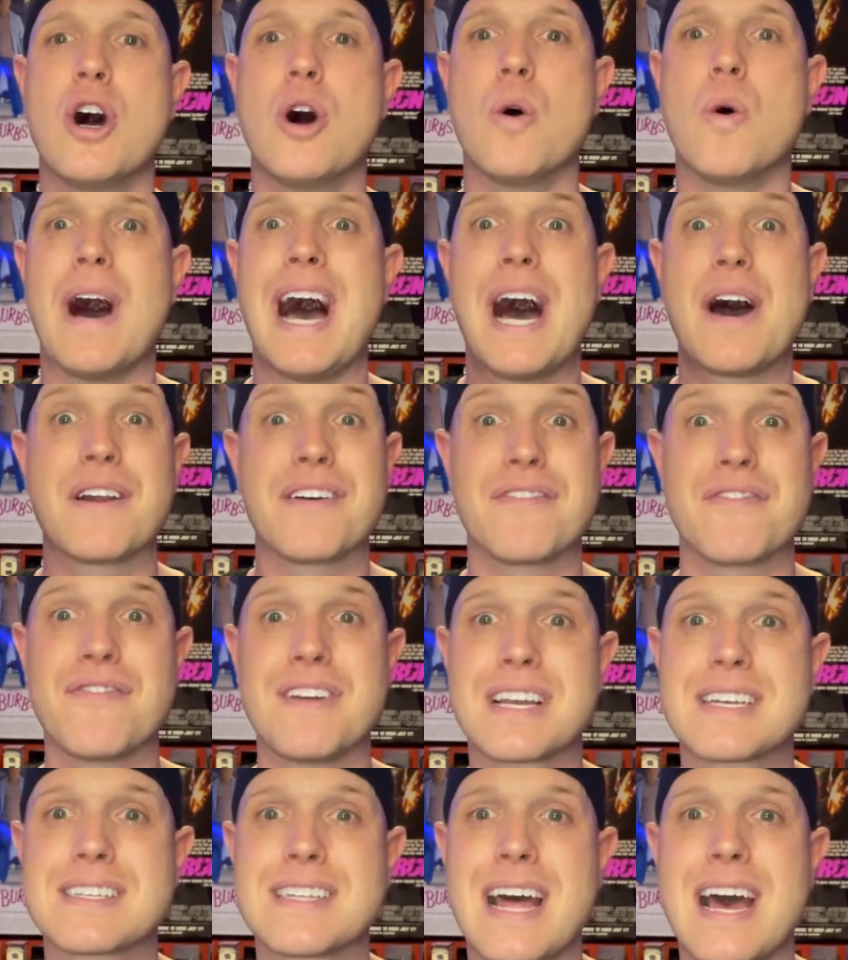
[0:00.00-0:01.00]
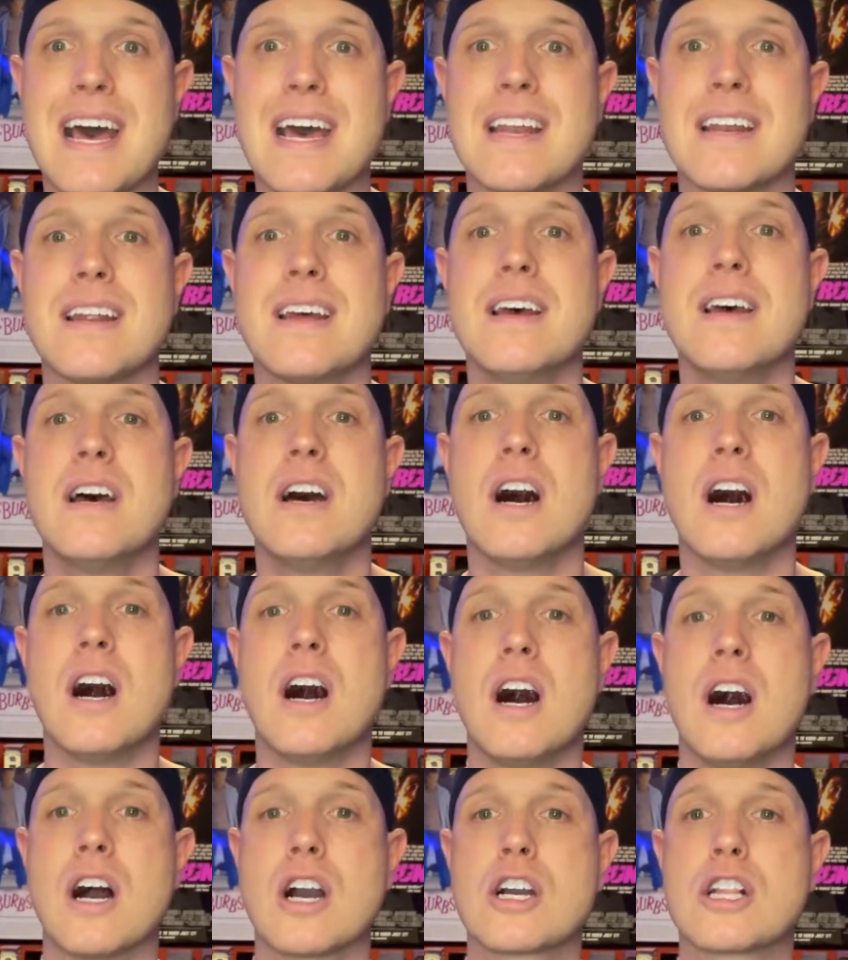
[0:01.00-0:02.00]
how to fix that
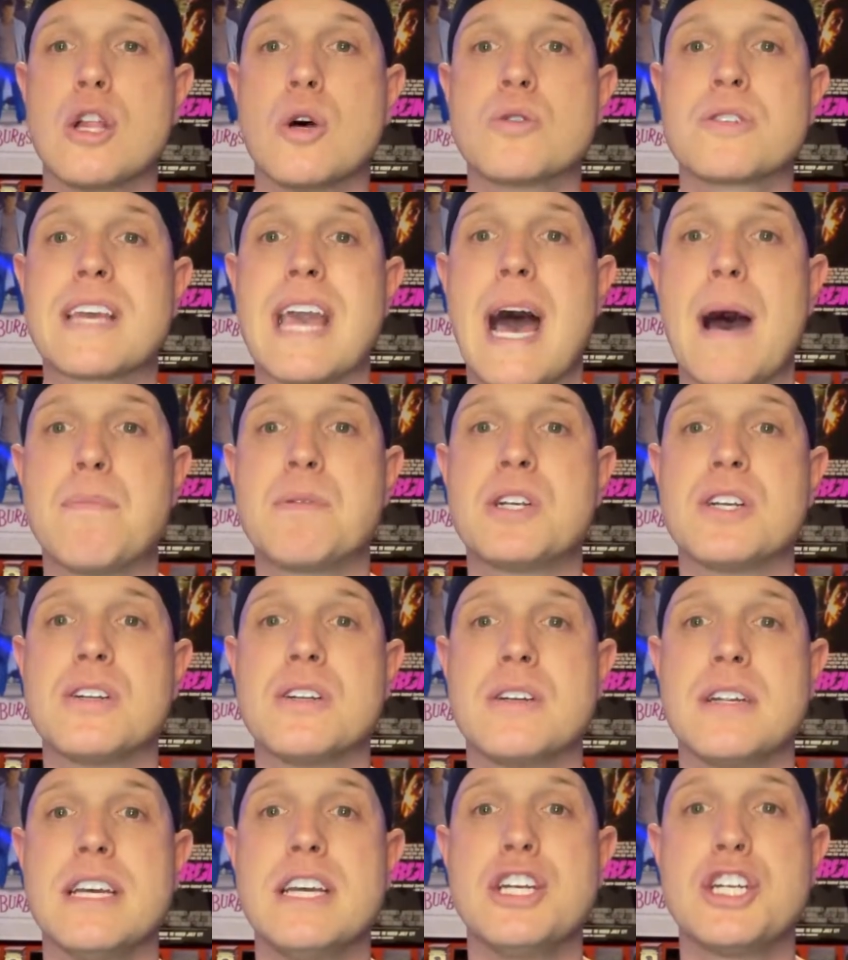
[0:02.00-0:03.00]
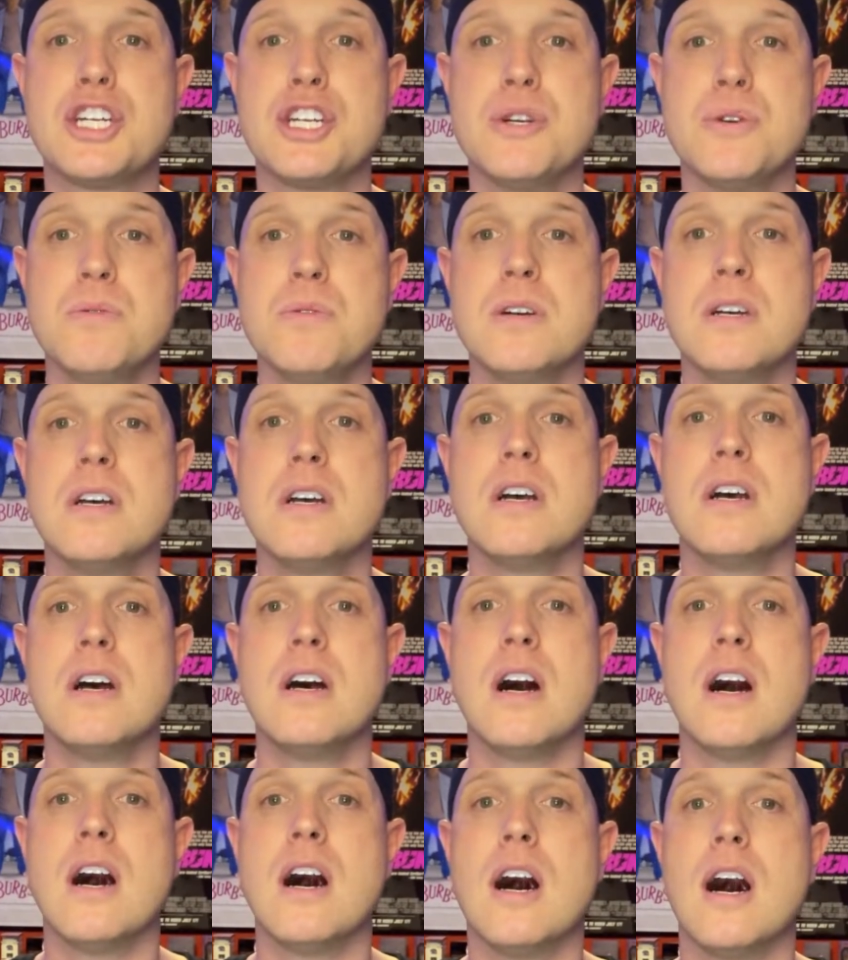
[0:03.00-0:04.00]
closed caption issue,
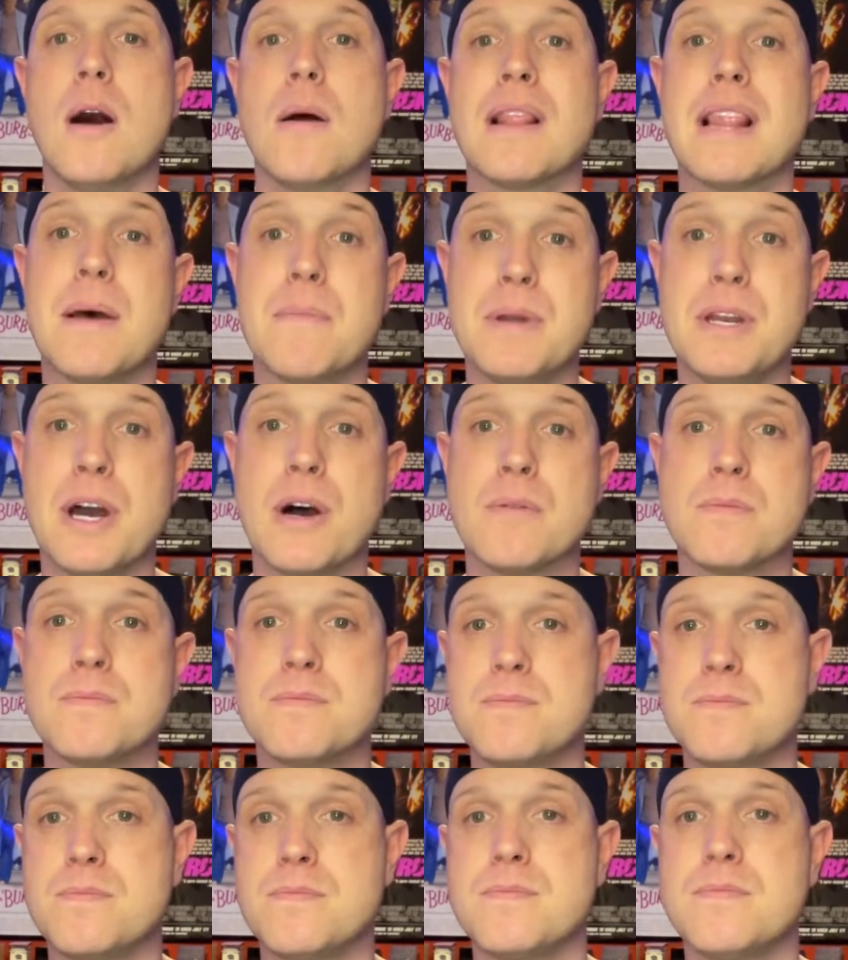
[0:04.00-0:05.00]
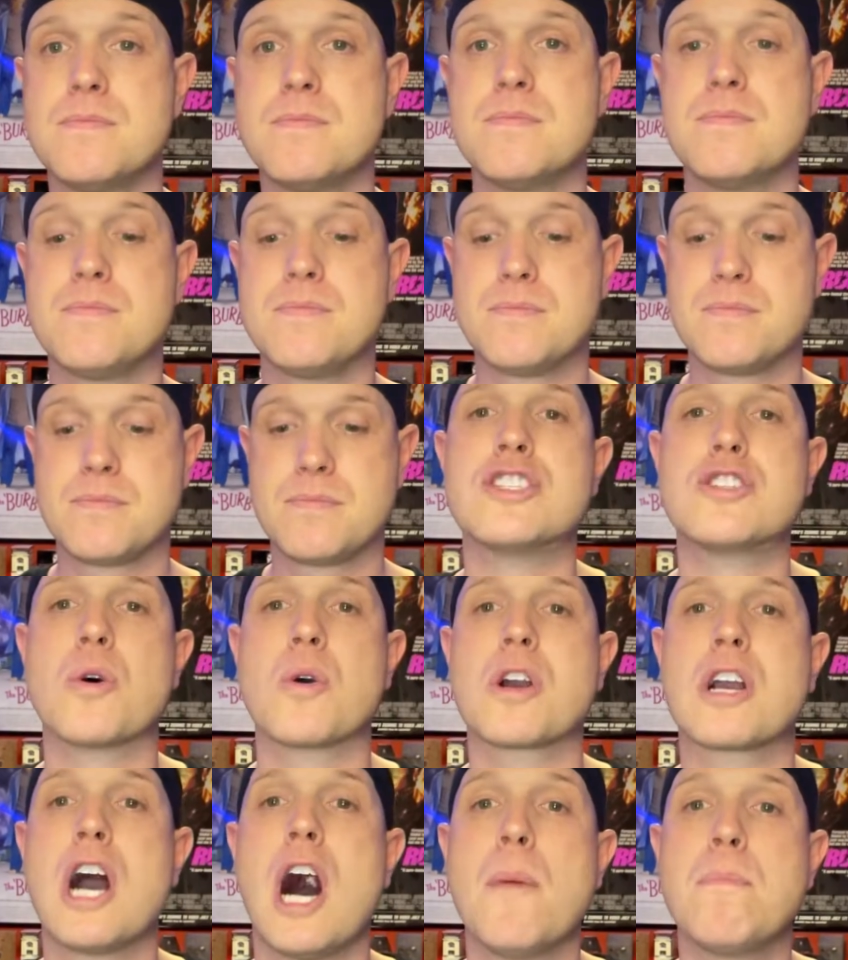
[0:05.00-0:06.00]
let me know. So a
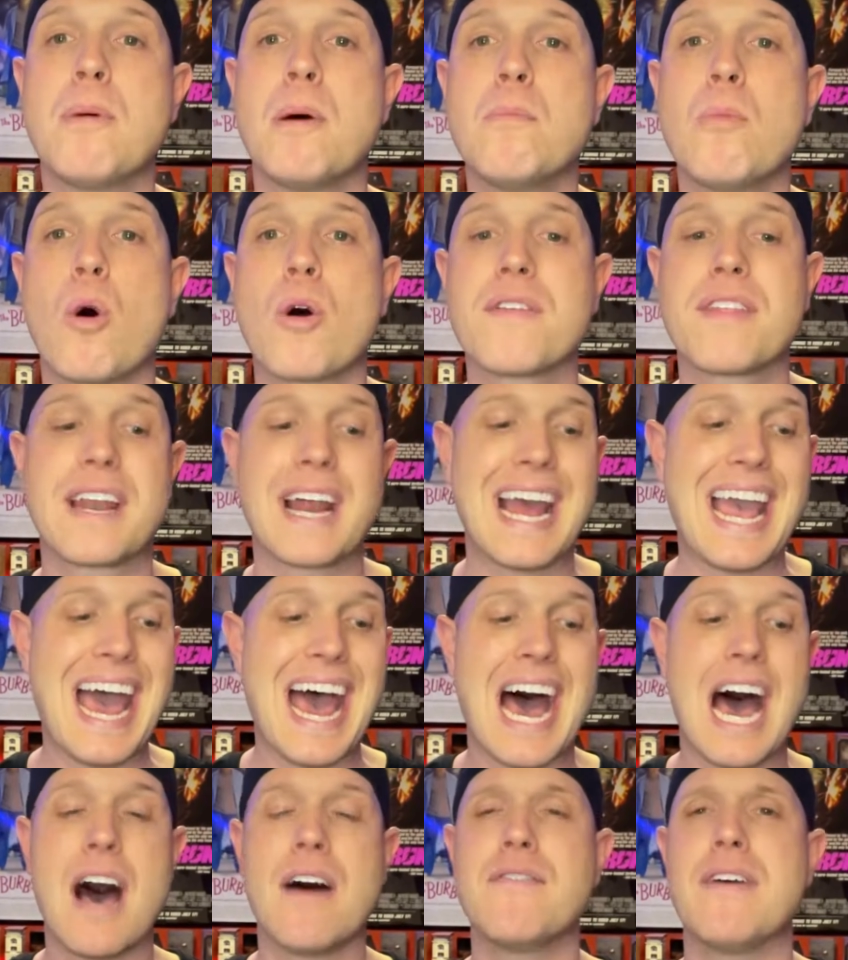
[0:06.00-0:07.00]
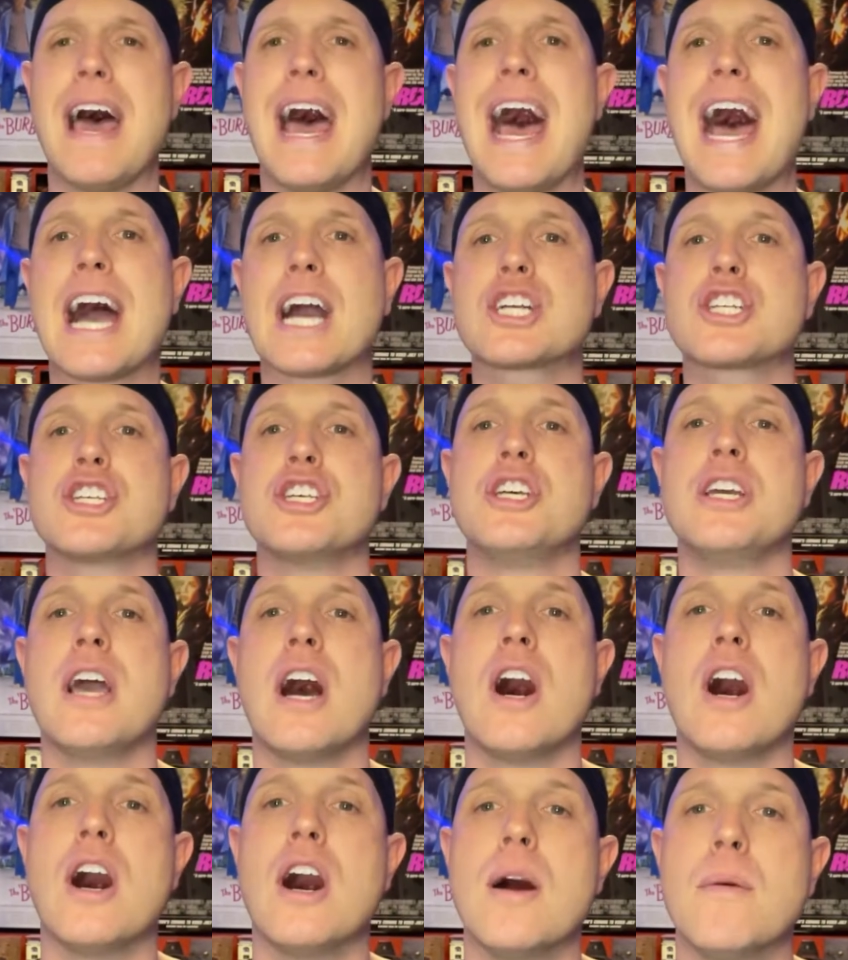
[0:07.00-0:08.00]
couple more that I have actually
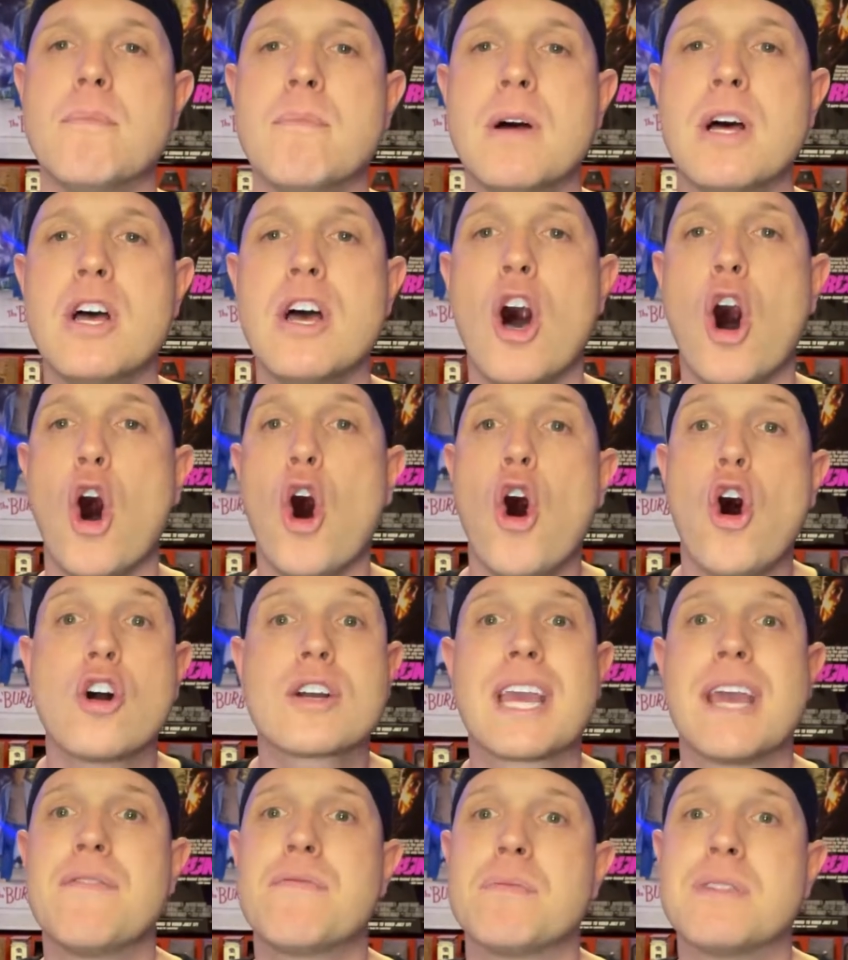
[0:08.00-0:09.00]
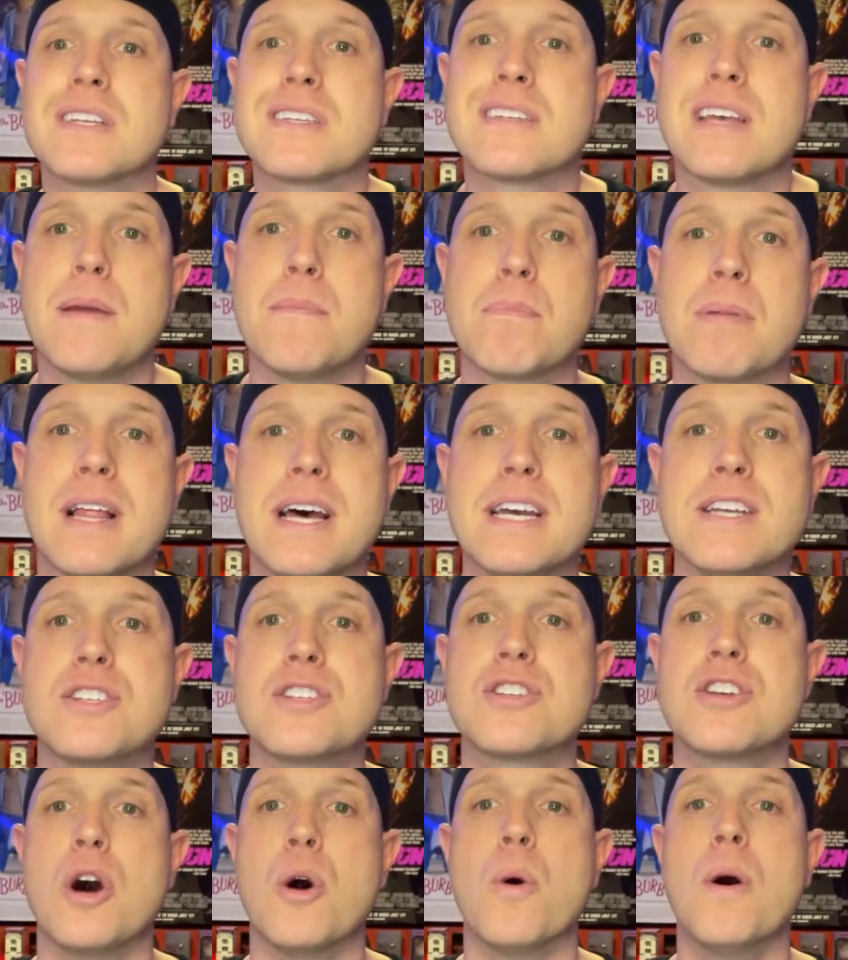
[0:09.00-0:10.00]
all came from the same place.
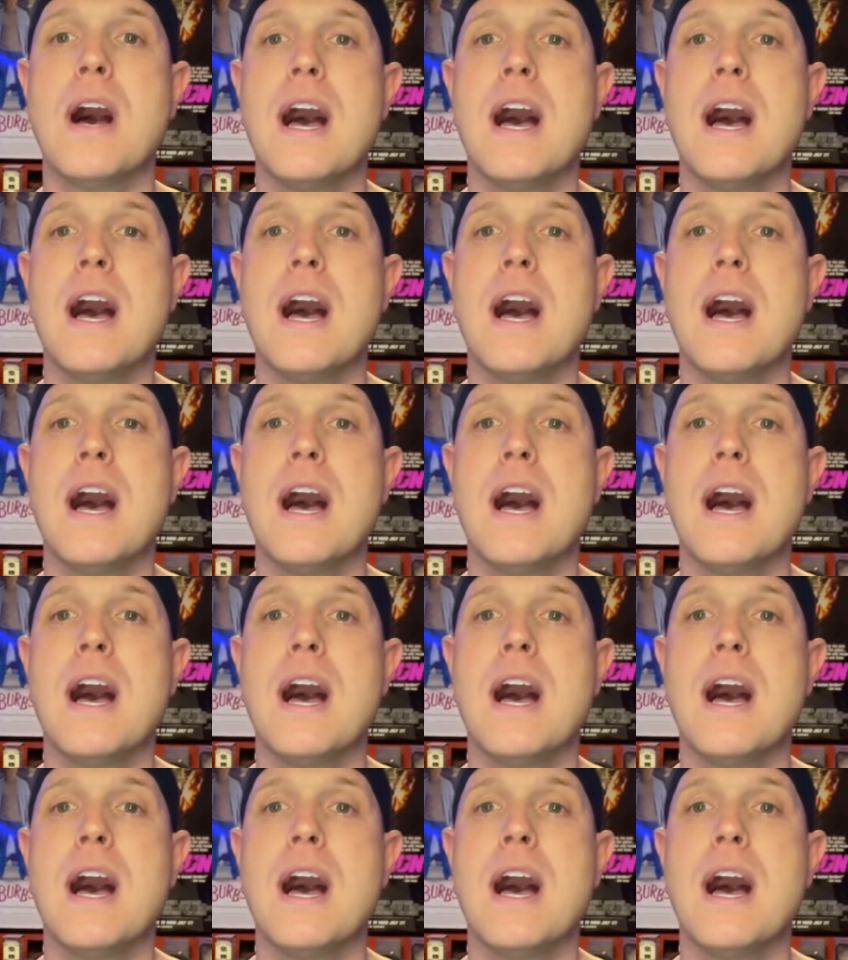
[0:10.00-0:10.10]
So